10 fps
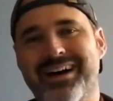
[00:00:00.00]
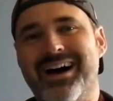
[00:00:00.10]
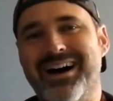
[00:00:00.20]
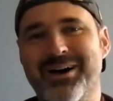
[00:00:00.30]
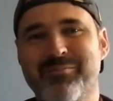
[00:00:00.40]

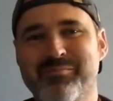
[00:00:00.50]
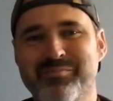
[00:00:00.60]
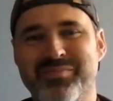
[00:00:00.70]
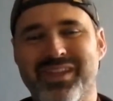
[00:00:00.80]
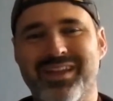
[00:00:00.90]

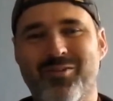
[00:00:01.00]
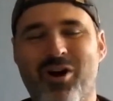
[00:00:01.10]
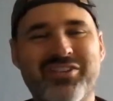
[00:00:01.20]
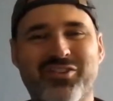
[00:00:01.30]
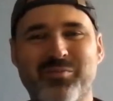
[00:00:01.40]

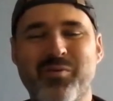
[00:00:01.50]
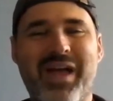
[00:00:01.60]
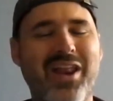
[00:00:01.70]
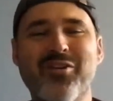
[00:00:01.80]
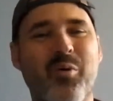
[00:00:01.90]
Watch this movie.
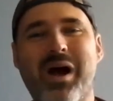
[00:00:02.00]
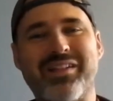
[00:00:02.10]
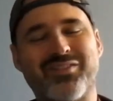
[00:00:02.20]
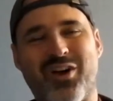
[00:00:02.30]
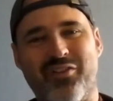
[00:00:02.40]
I don't know why
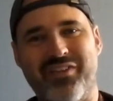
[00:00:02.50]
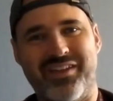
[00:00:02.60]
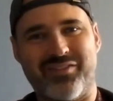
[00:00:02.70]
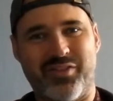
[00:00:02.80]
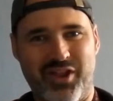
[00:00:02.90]
it's called
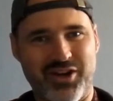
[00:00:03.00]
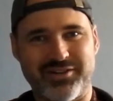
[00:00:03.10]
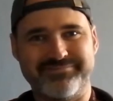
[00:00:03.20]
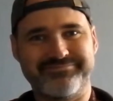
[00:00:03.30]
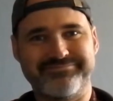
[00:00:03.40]
Days of Thunder.
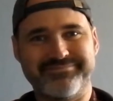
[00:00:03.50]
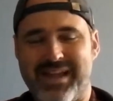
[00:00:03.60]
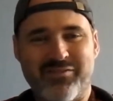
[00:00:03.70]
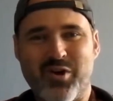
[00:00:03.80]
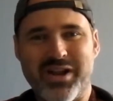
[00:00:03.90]
I
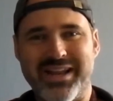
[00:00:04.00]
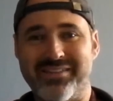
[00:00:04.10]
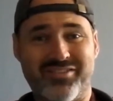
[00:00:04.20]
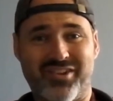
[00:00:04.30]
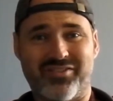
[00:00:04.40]
have no idea.
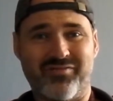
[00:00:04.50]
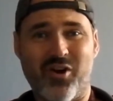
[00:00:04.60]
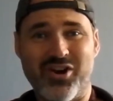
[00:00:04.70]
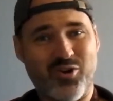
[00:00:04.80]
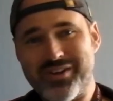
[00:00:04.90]
Is it just
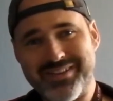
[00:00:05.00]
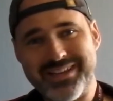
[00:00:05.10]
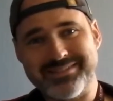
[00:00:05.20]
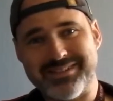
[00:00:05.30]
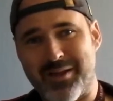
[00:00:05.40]
very
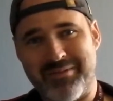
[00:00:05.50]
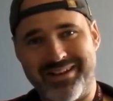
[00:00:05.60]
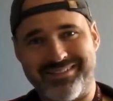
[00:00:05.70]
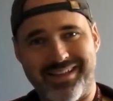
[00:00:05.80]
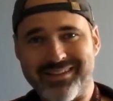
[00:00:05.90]
noisy? I mean,
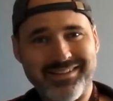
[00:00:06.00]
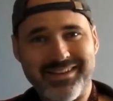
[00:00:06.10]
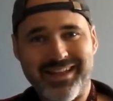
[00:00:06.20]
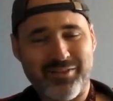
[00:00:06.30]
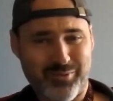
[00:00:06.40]

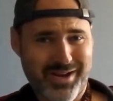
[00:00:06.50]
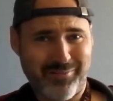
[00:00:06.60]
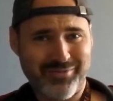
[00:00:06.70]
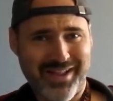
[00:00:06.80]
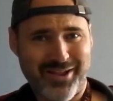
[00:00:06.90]
that's what it
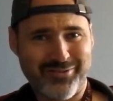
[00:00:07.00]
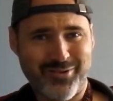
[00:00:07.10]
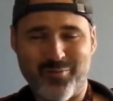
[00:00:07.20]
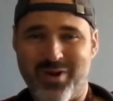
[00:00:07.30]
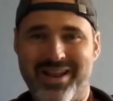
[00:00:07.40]
comes down
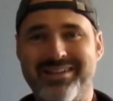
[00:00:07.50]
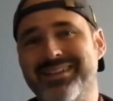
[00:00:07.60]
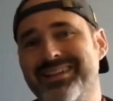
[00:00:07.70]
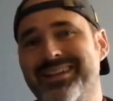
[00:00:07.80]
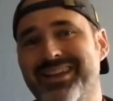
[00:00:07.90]
to? When,
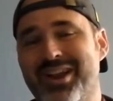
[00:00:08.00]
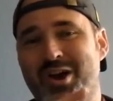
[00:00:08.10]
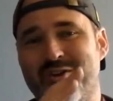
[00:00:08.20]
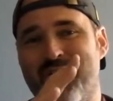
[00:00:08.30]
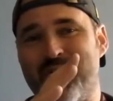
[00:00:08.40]

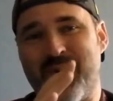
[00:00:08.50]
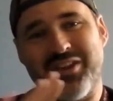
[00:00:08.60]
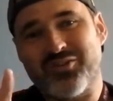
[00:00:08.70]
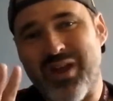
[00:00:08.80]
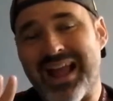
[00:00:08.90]
you're on the
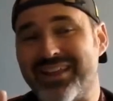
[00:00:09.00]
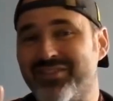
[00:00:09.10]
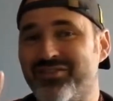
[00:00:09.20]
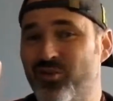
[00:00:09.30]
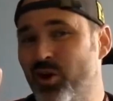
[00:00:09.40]
racetrack,
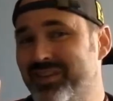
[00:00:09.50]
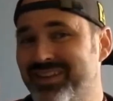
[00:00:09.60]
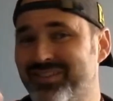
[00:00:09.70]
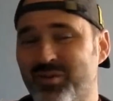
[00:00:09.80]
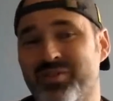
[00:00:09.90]
it's
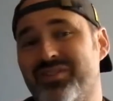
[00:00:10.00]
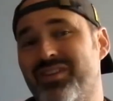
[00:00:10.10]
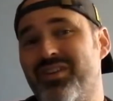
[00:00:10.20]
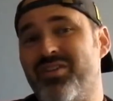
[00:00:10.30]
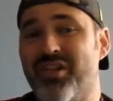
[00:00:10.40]
noisy, so it's
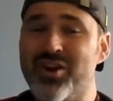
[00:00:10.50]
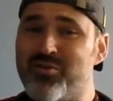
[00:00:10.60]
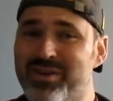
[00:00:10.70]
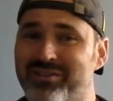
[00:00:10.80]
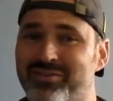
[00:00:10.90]

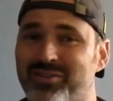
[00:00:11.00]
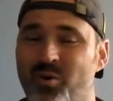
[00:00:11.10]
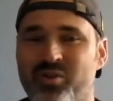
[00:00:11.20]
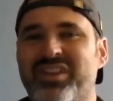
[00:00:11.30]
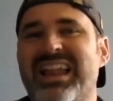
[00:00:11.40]
thunderous?
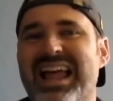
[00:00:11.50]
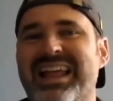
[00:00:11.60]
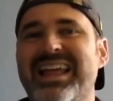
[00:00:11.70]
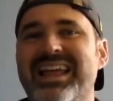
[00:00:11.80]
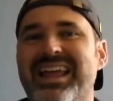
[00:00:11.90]
Or is it like,
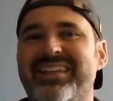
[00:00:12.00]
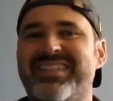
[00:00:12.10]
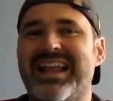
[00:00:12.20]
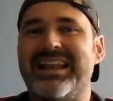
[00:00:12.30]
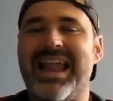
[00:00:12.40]
it's
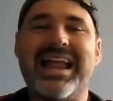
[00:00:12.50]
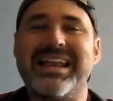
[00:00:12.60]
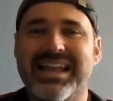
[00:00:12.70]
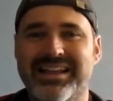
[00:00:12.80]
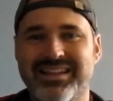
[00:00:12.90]
like
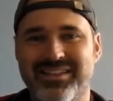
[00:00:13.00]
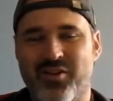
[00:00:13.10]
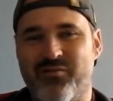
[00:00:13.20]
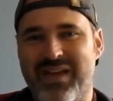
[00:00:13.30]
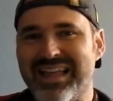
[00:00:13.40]
lightning? They're
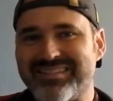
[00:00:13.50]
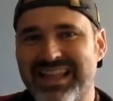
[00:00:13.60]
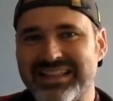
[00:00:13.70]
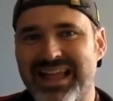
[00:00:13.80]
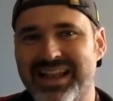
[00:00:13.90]
fast
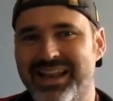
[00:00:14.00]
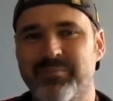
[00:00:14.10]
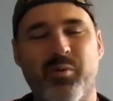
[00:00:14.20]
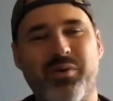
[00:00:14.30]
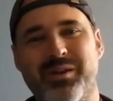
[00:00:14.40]
like lightning,
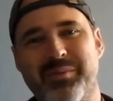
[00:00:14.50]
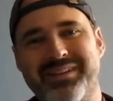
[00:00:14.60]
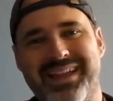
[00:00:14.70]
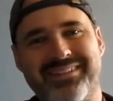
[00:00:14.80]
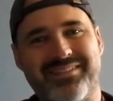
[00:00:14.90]
but wouldn't it be
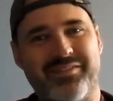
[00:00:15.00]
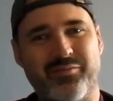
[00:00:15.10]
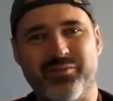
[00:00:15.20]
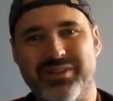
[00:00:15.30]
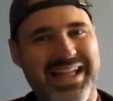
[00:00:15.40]
Days
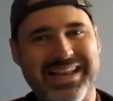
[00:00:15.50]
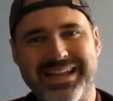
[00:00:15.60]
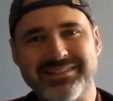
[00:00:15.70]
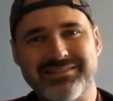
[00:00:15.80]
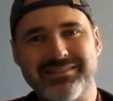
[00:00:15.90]
of
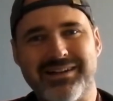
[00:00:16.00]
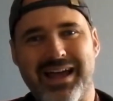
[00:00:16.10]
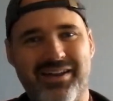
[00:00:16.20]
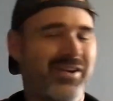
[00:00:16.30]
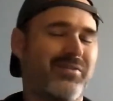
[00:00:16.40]
Lightning?
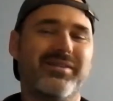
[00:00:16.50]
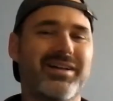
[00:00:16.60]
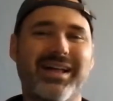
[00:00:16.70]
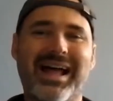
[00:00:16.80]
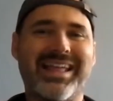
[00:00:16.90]
I don't know.
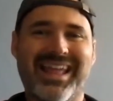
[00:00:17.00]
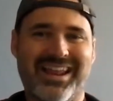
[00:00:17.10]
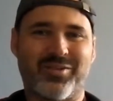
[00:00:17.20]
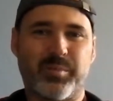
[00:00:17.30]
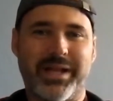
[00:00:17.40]
I can't
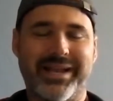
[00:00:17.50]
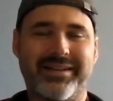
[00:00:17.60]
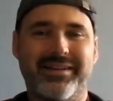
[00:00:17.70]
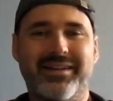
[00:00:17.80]
explain it.